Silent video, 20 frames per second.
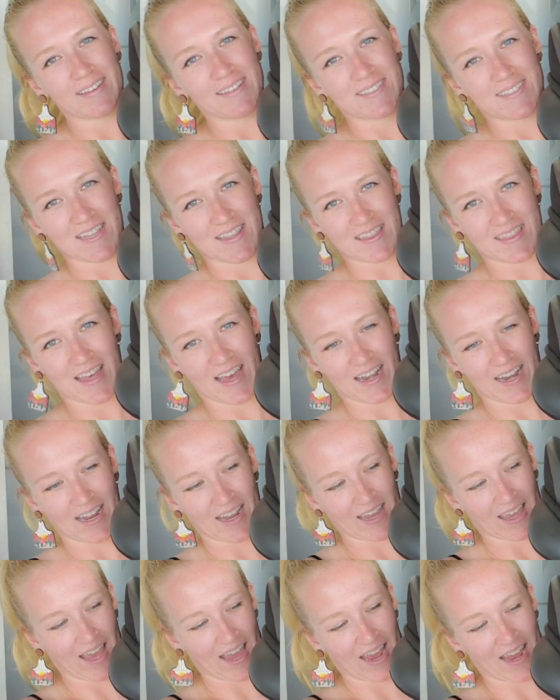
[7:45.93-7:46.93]

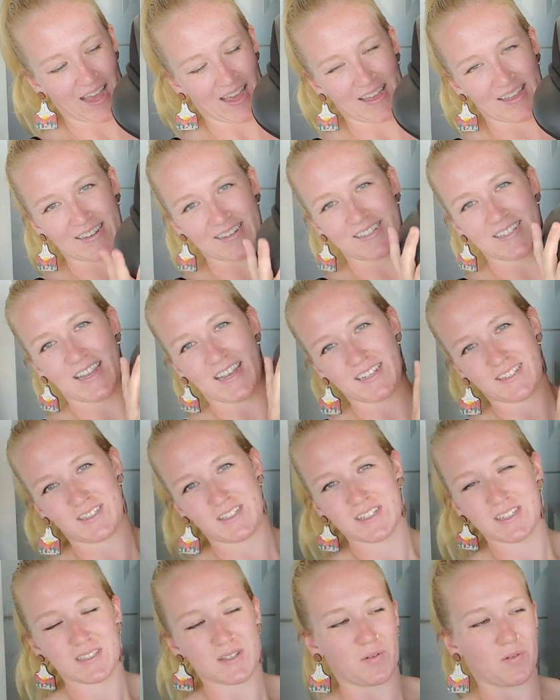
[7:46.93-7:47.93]
synthetic, and it's
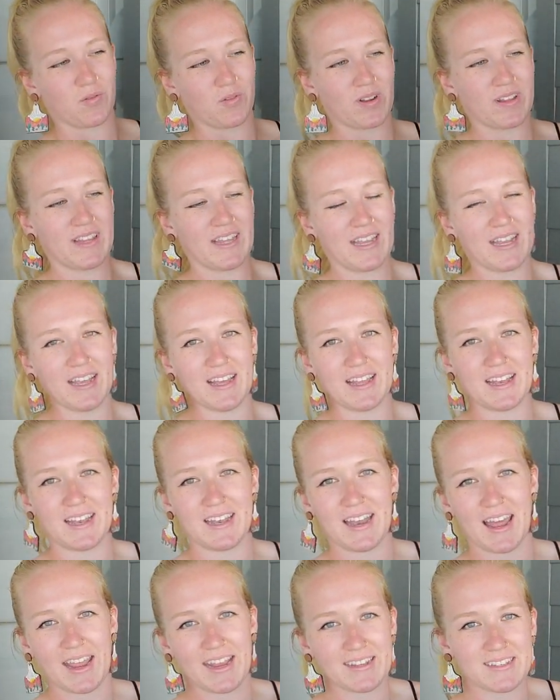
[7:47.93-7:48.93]
just a really
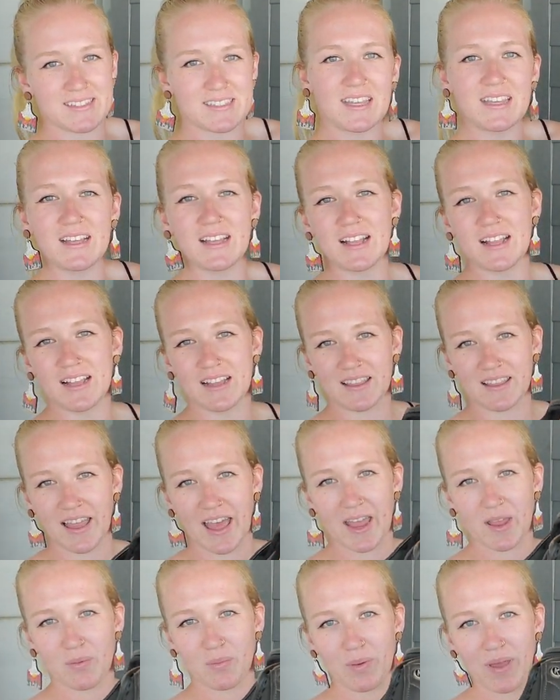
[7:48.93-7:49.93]
nice,
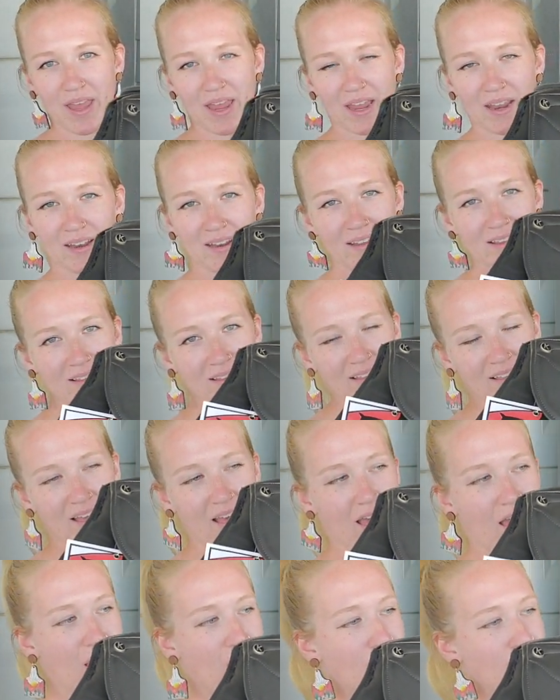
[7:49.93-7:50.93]
lightweight
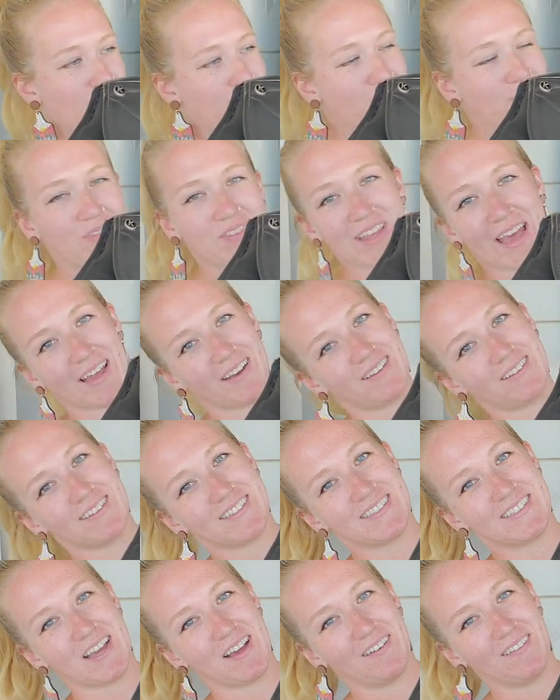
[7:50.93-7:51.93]
saddle.
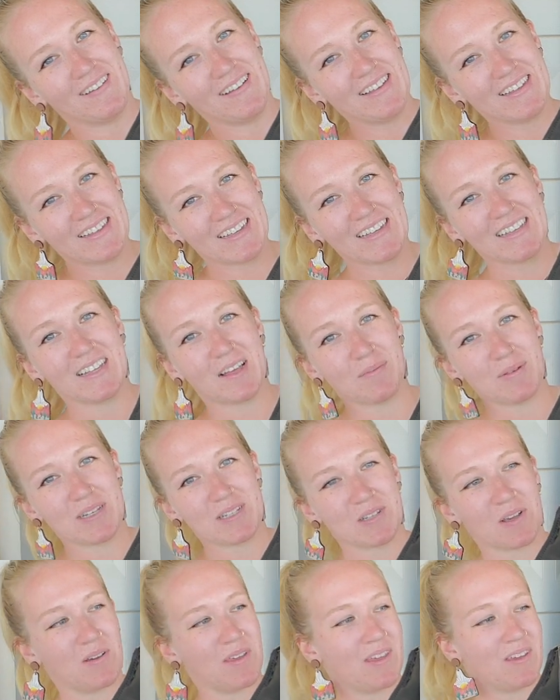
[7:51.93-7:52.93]
So let me
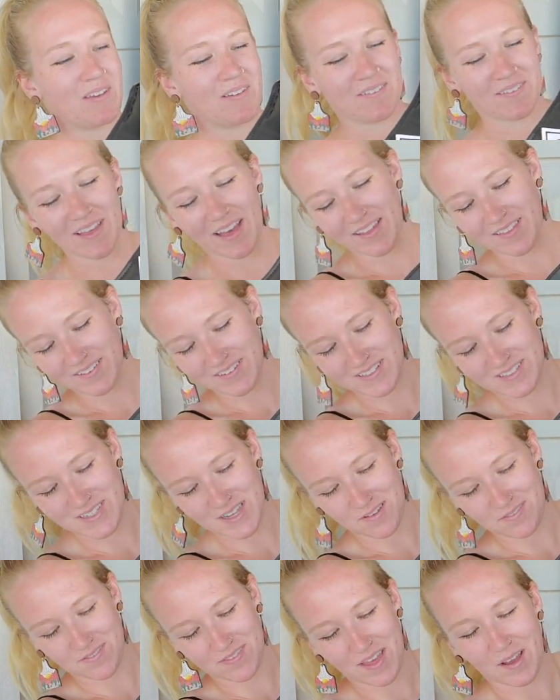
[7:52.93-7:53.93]
show you the other
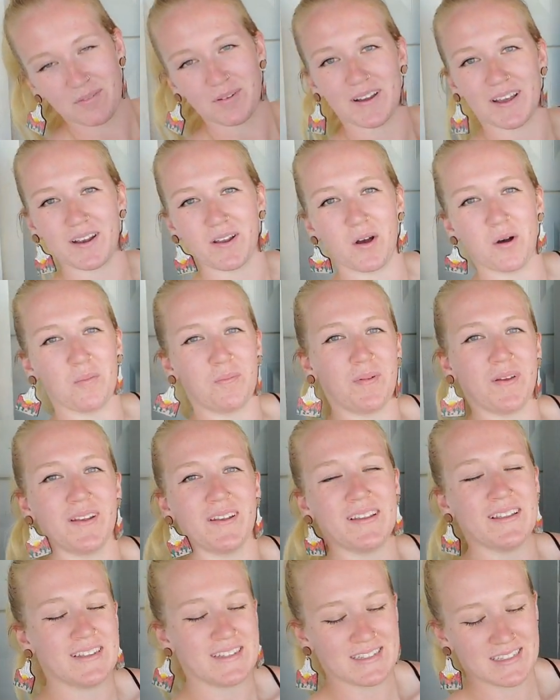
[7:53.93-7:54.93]
stuff that we're gonna open
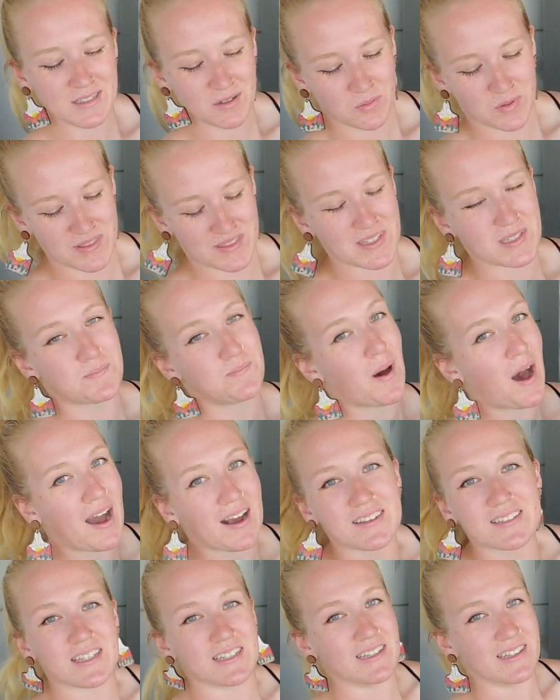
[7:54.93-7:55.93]
with this
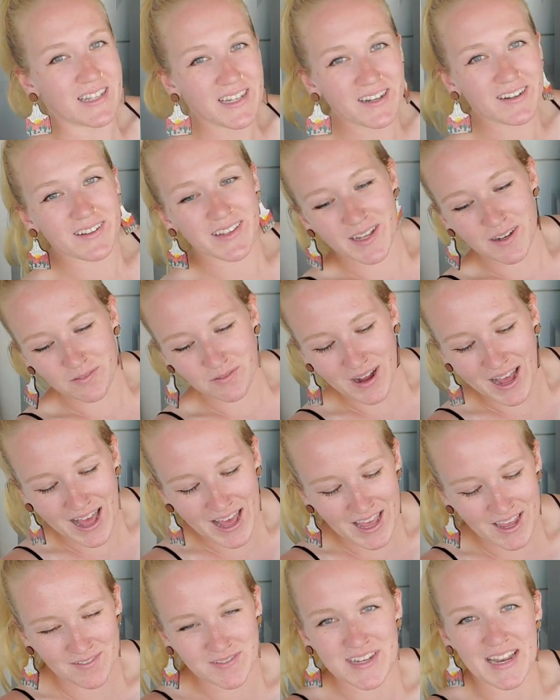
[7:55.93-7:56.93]
box that literally
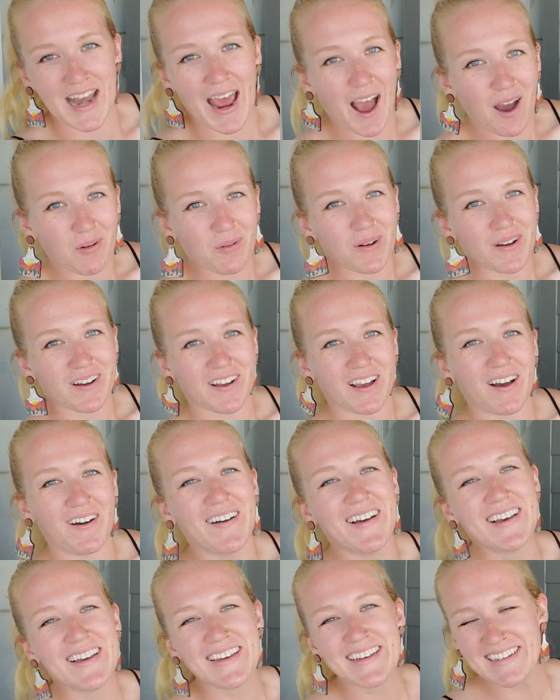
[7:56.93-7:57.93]
arrived an hour
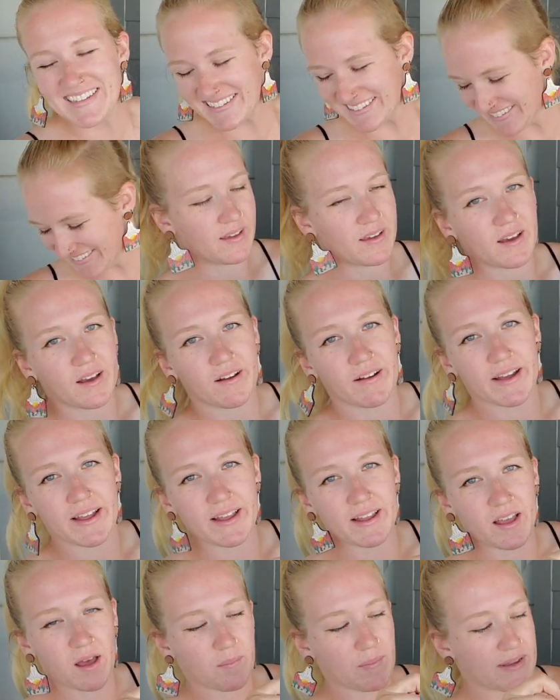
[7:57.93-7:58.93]
ago. All
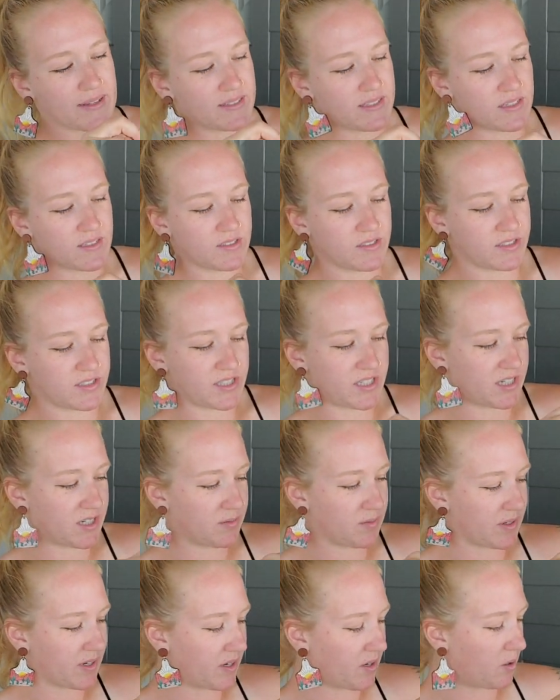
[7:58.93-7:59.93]
right, got my scissors here.
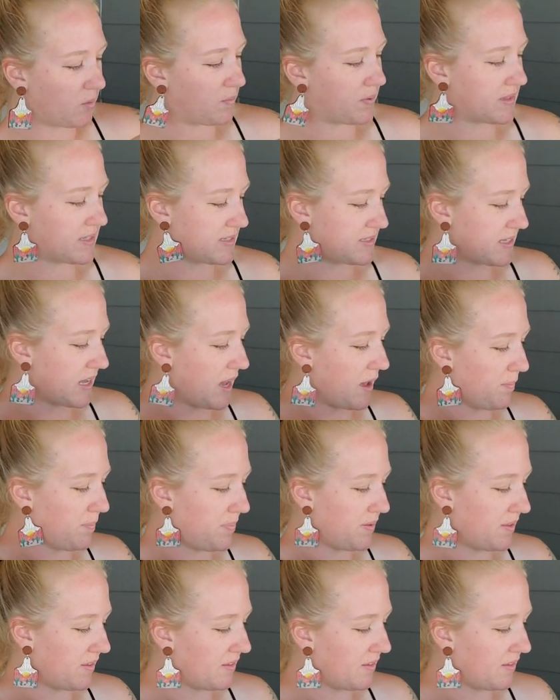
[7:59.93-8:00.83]
We're gonna open this up.